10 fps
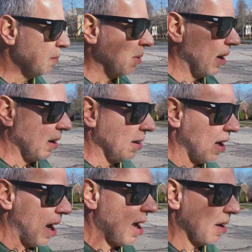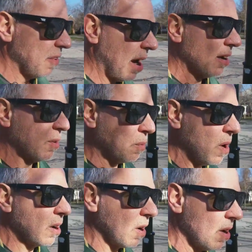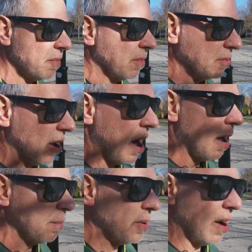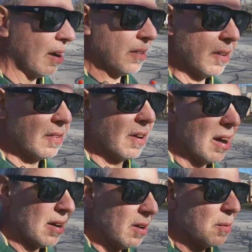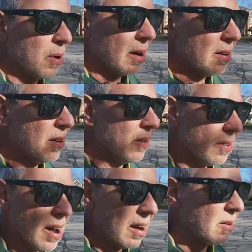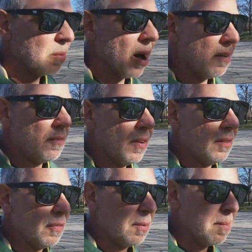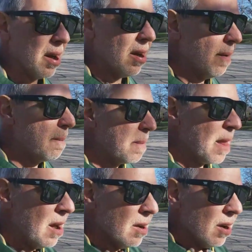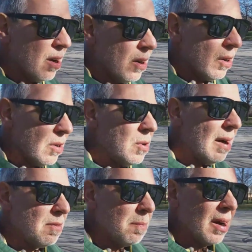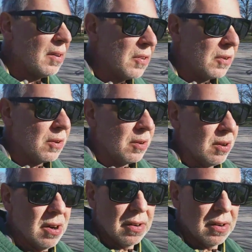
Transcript: but I have had to walk off of jobs and just say, you know what, this is not the right fit for me. You have to make sure